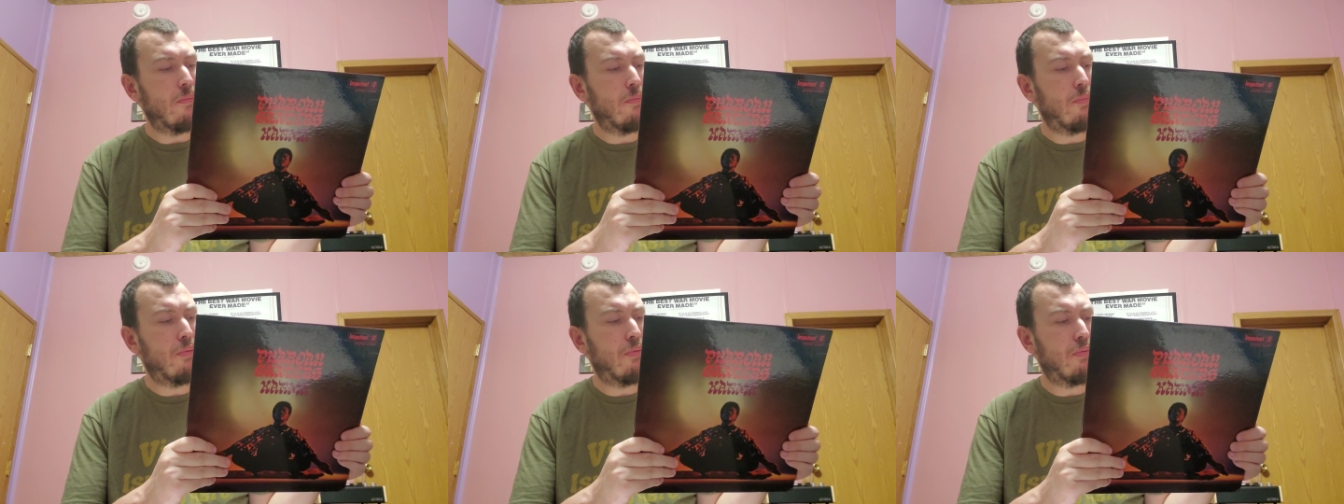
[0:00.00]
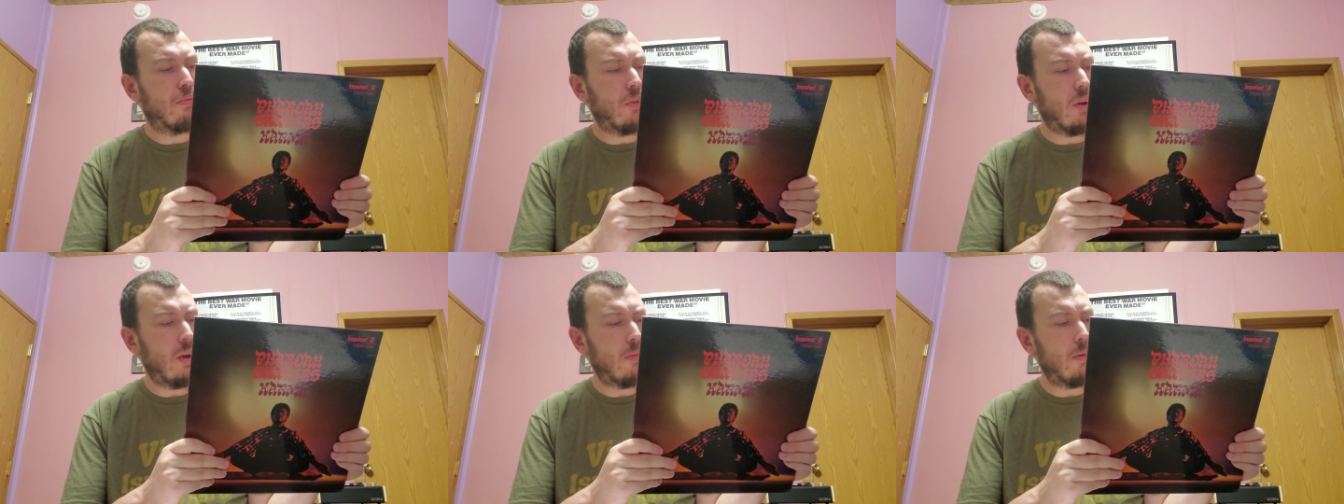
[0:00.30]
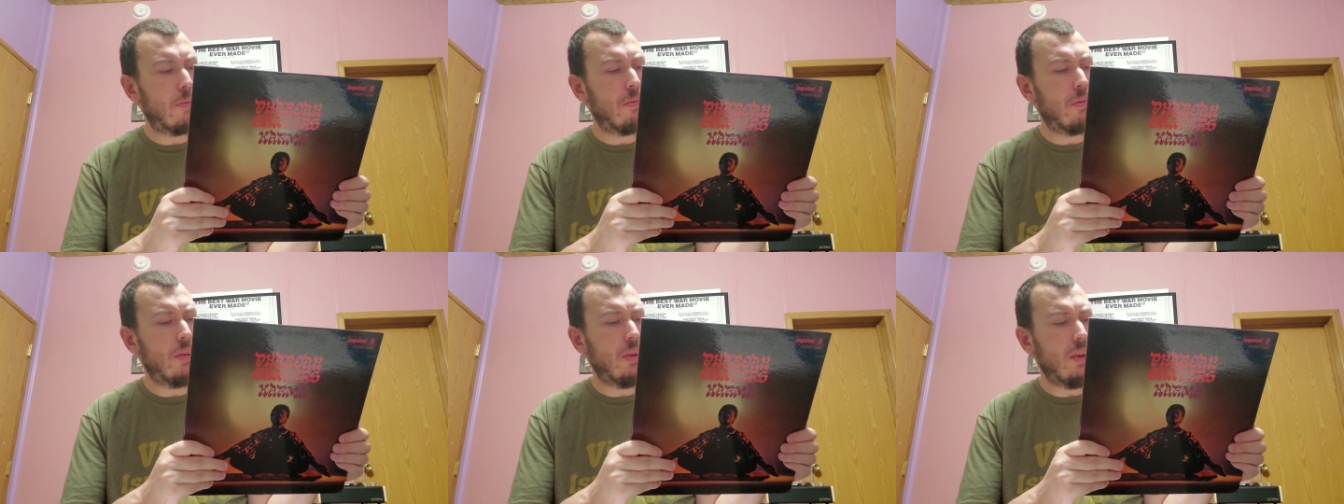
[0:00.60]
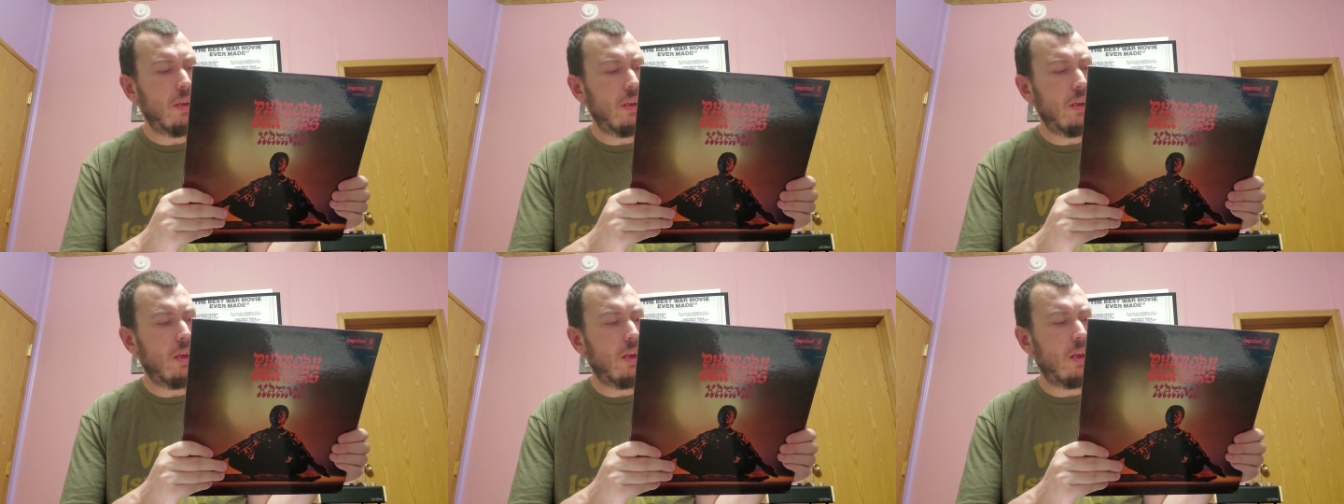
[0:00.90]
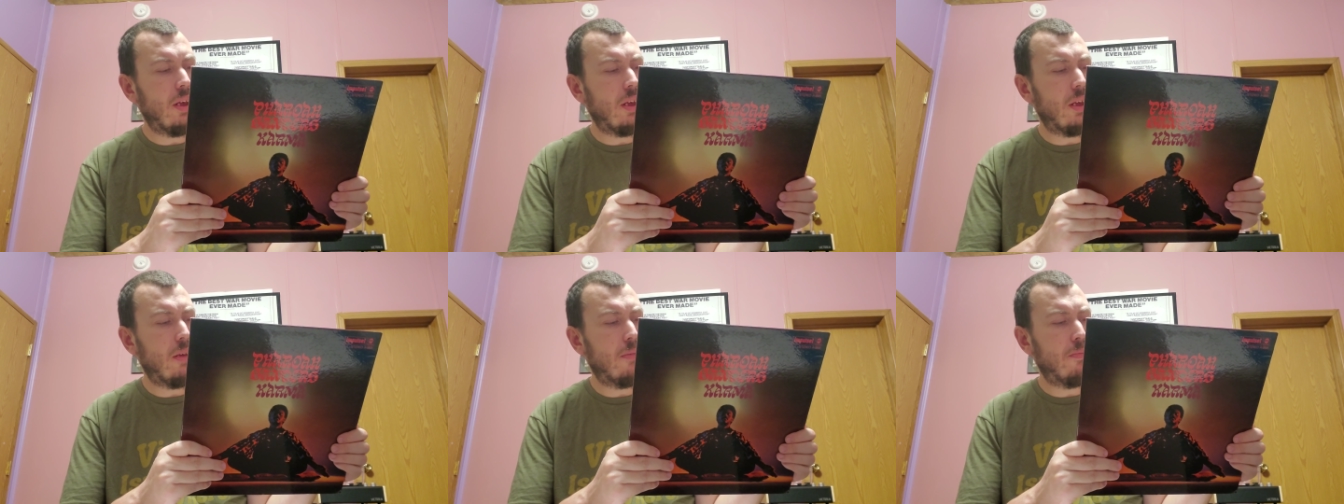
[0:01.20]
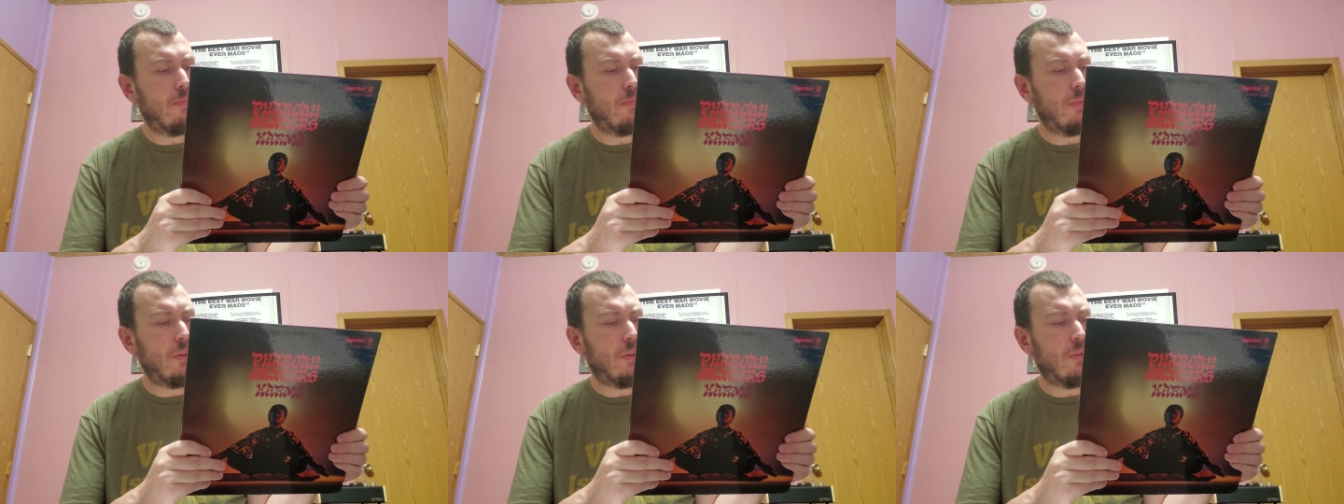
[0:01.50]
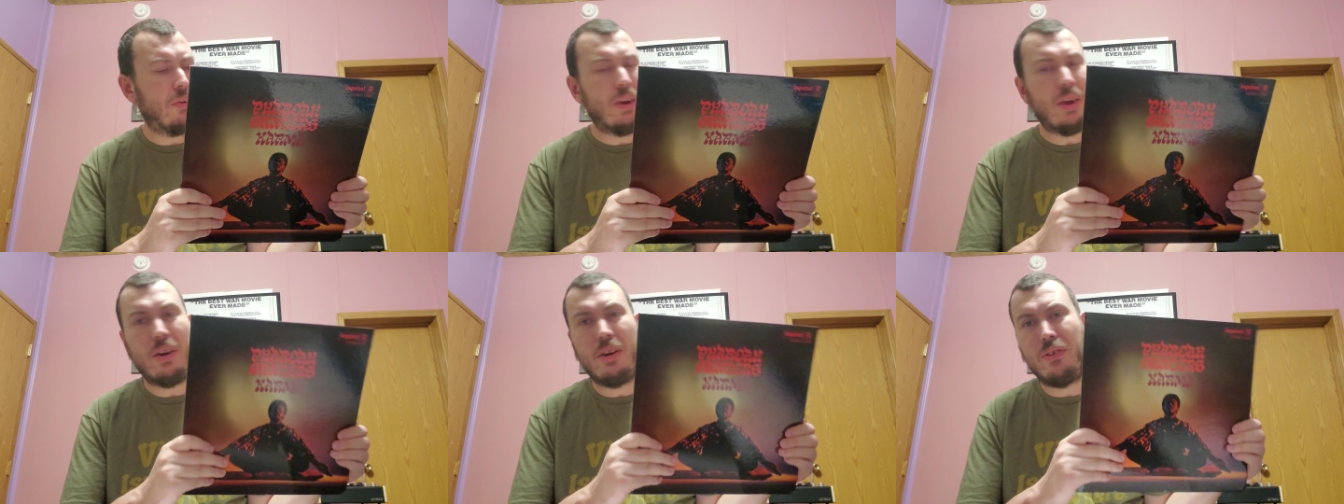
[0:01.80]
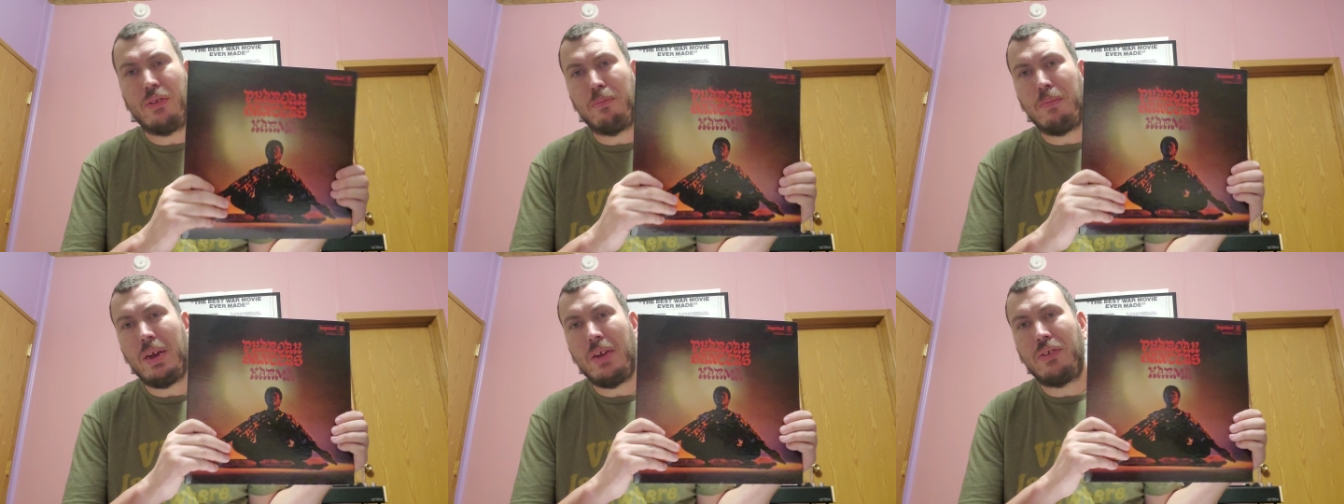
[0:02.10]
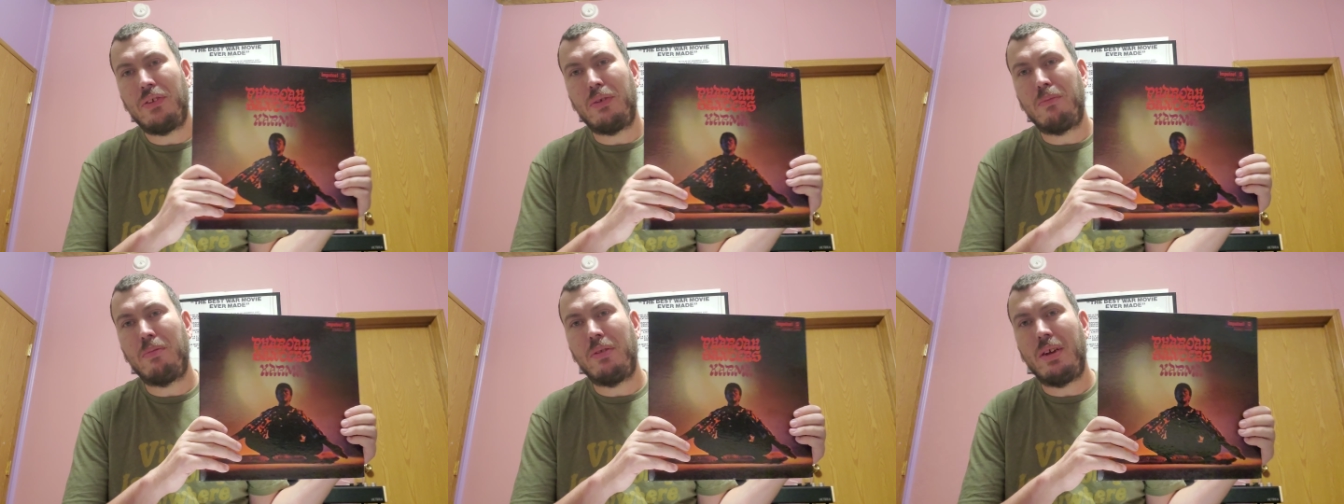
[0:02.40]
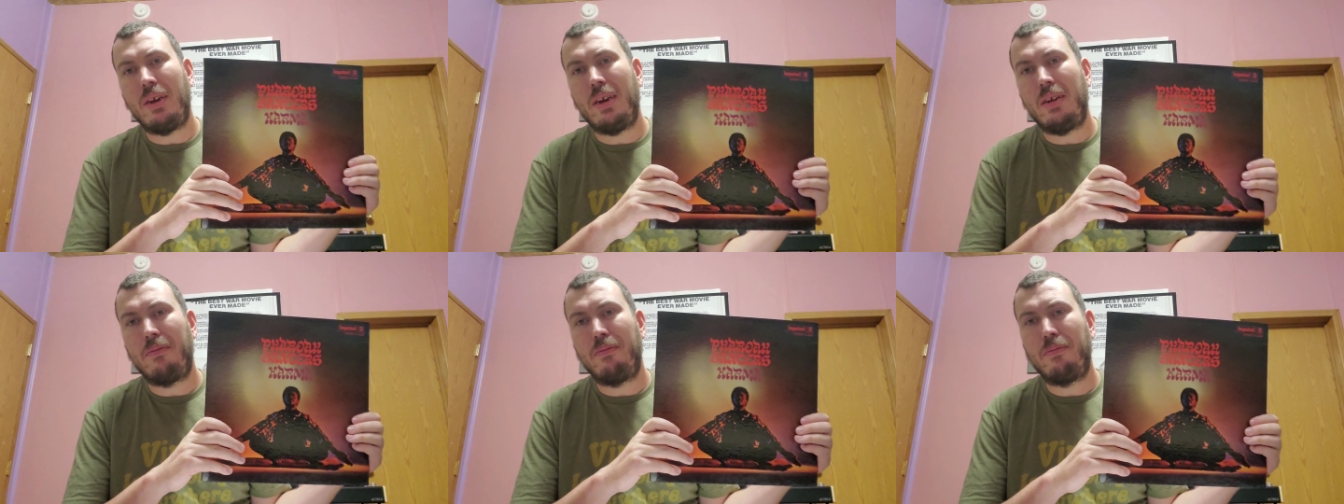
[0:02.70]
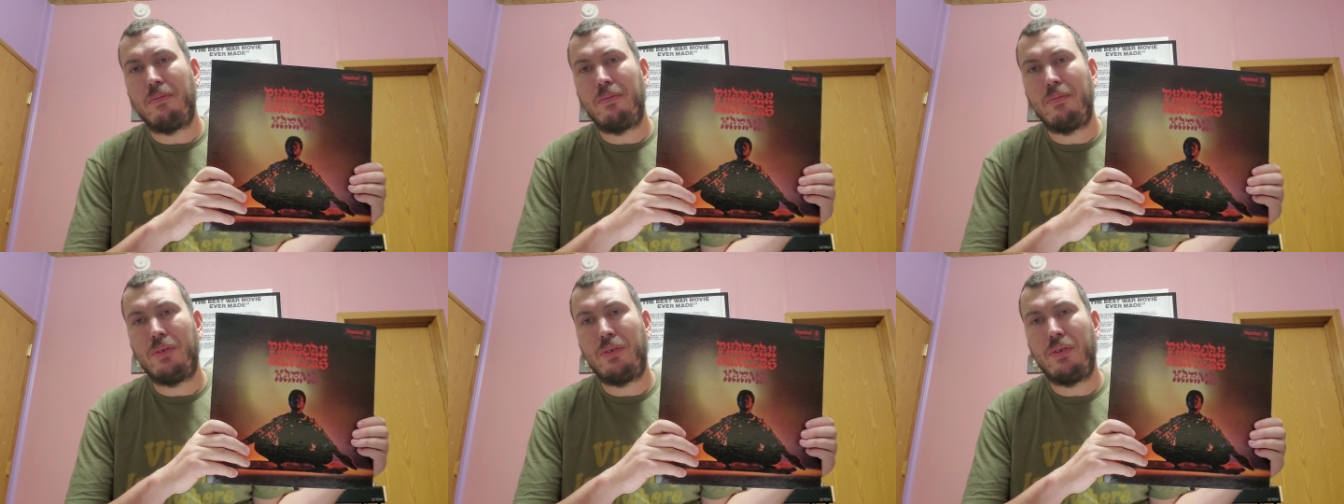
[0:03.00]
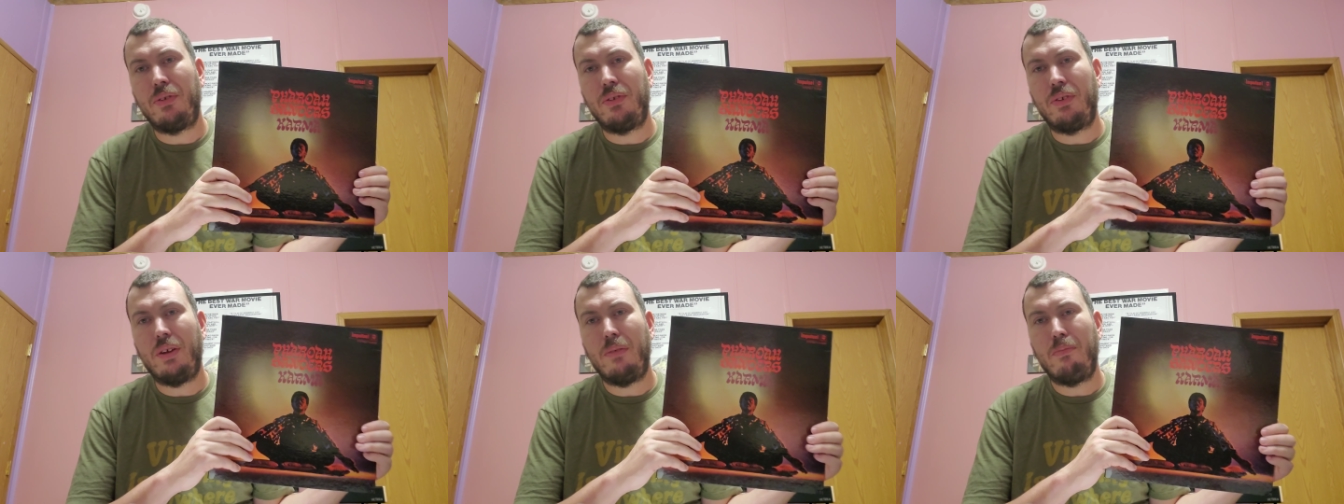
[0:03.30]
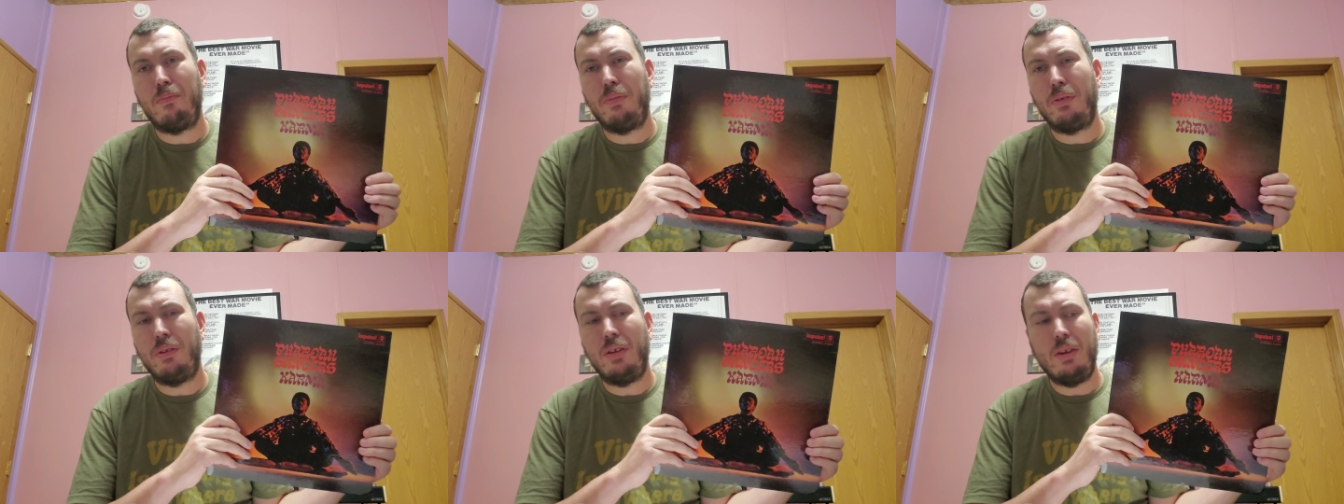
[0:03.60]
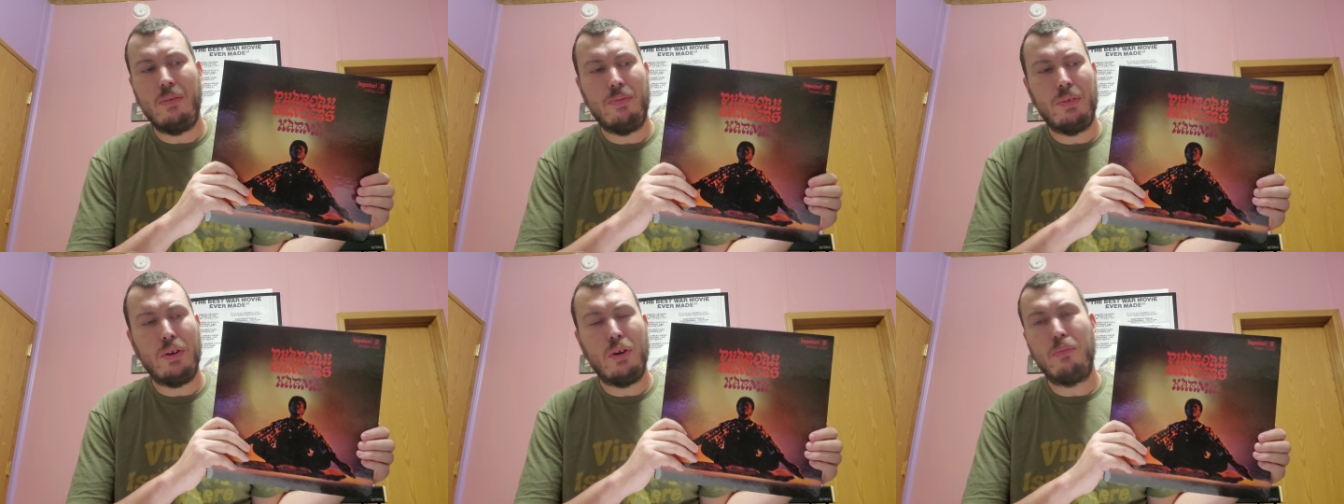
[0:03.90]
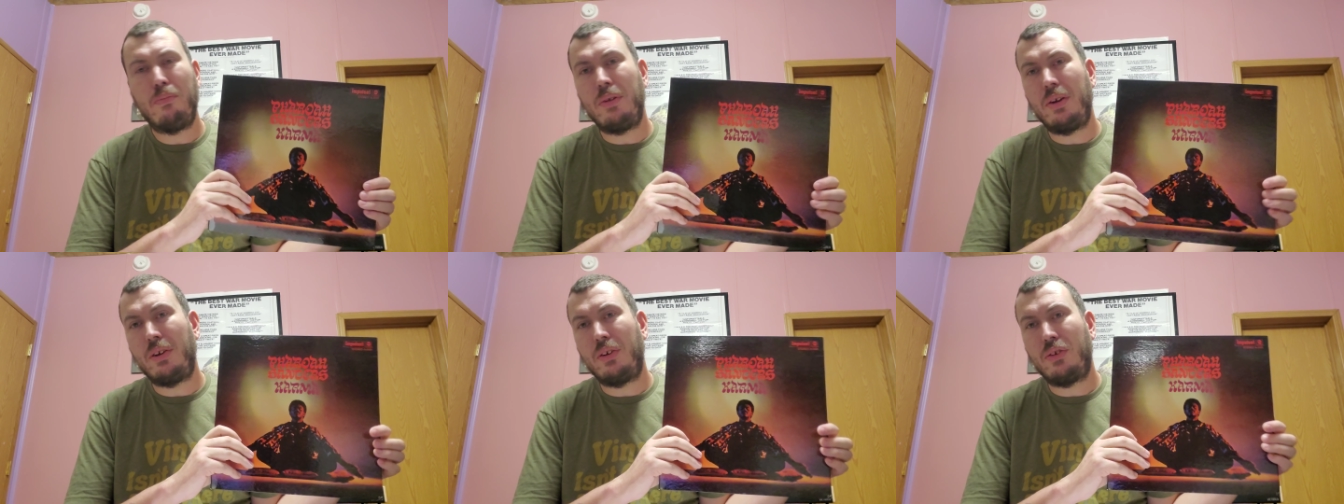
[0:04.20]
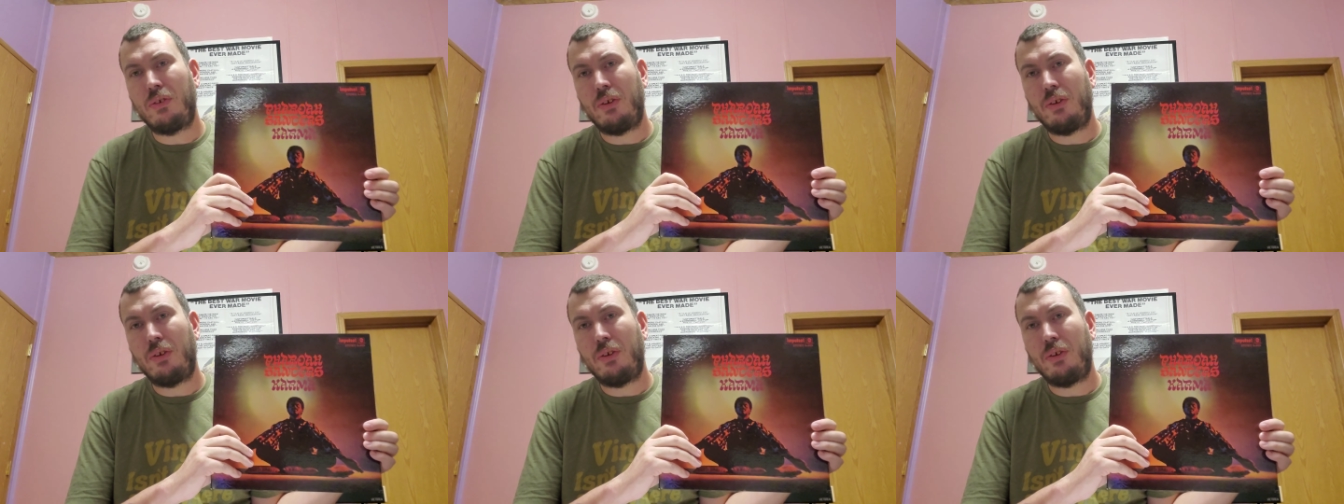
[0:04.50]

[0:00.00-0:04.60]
probably The Creator's Master Plan, which is, I believe, the opening